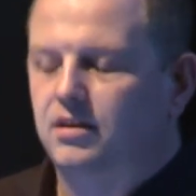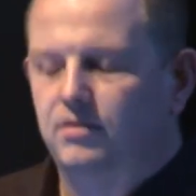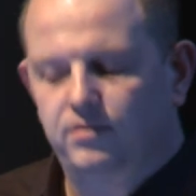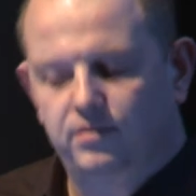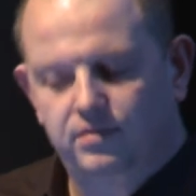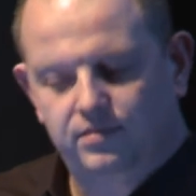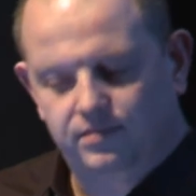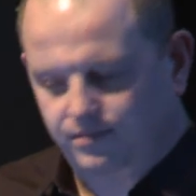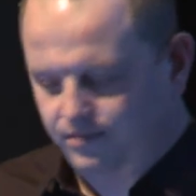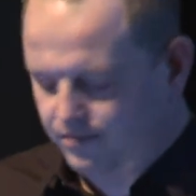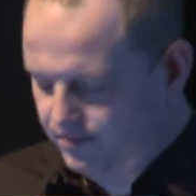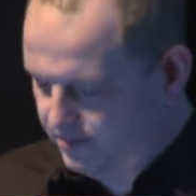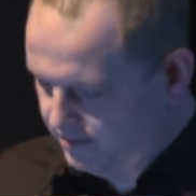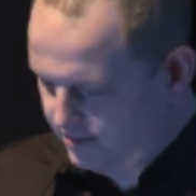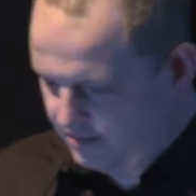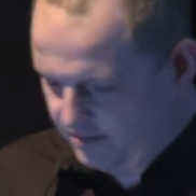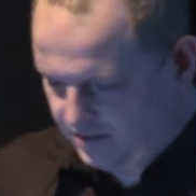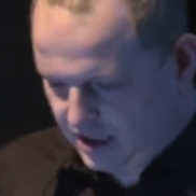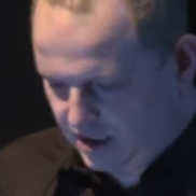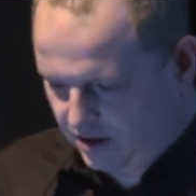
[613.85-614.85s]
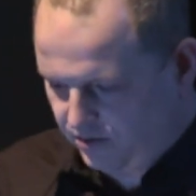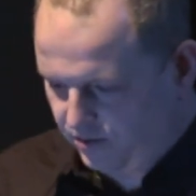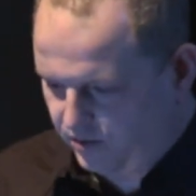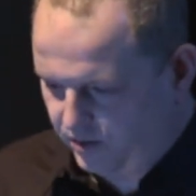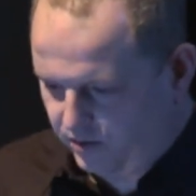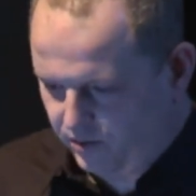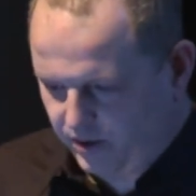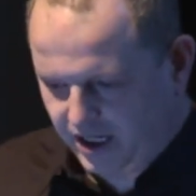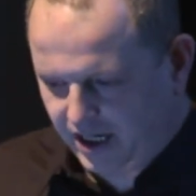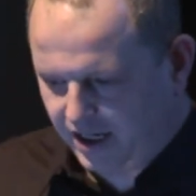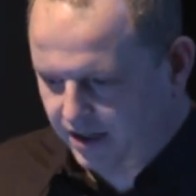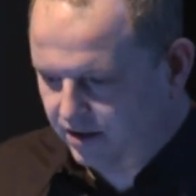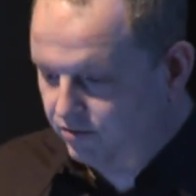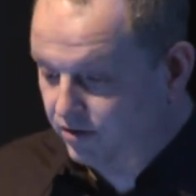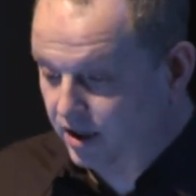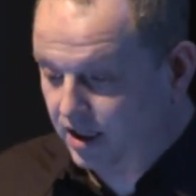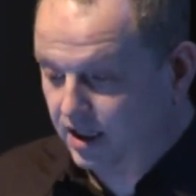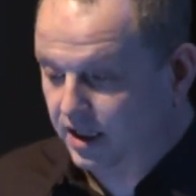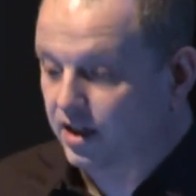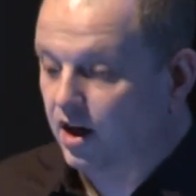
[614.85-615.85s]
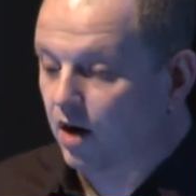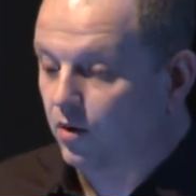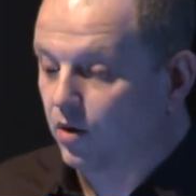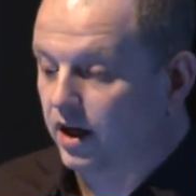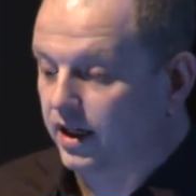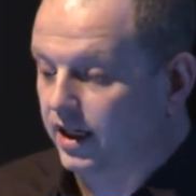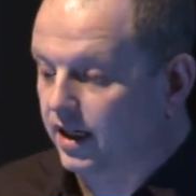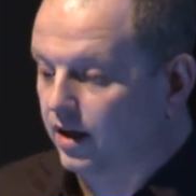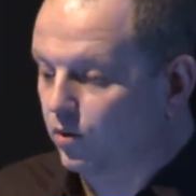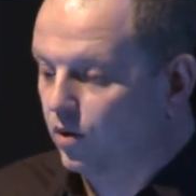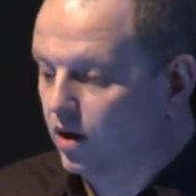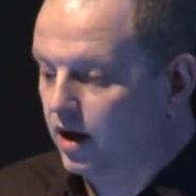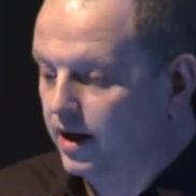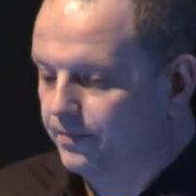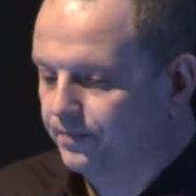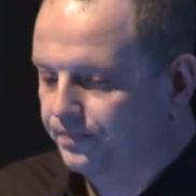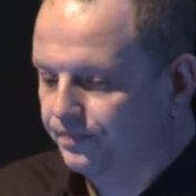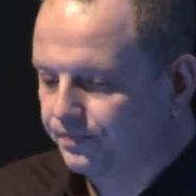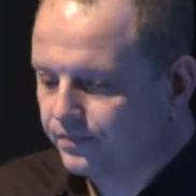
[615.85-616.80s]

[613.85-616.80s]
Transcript: And you know, we hadn't really no idea why.